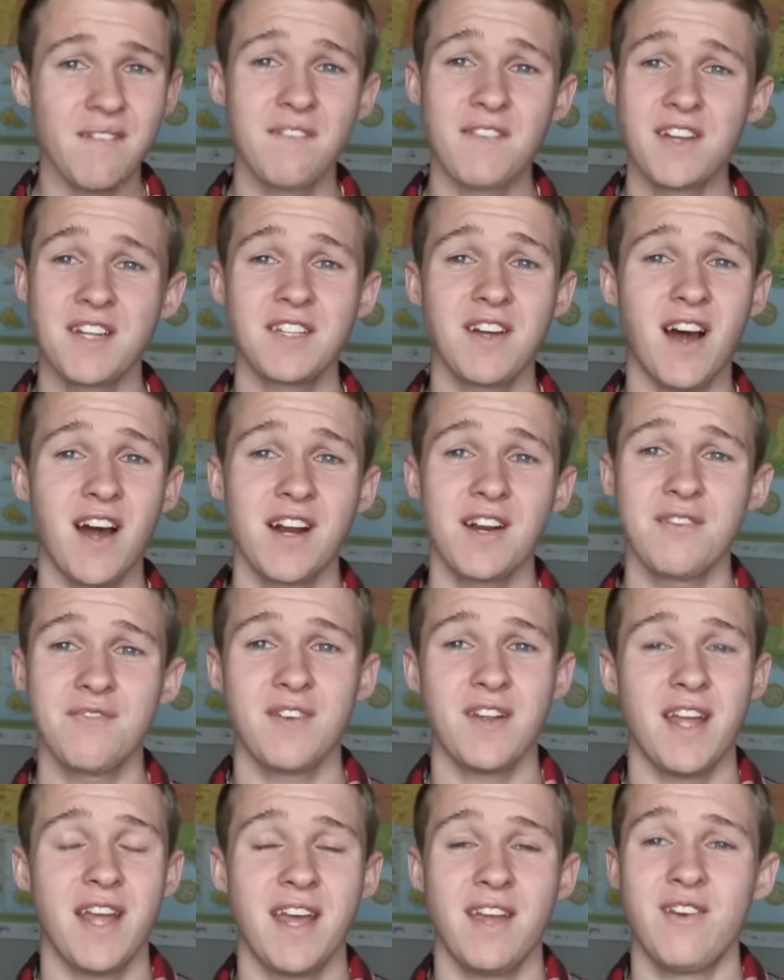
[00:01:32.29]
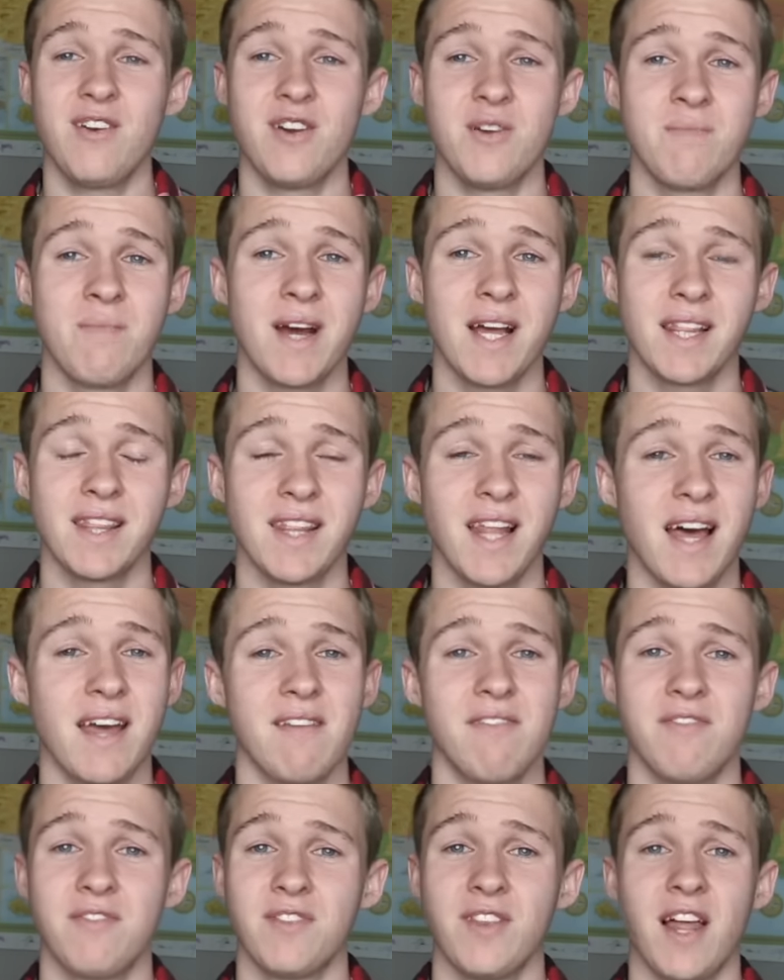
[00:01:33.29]
Photography entered my
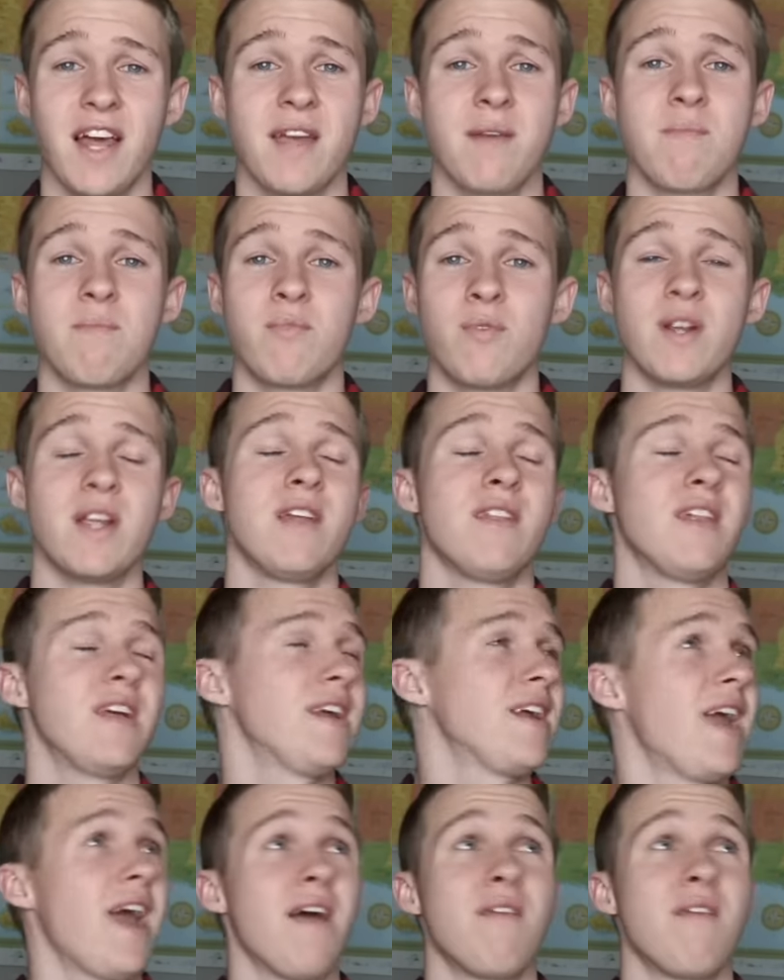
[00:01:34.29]
life like breathing.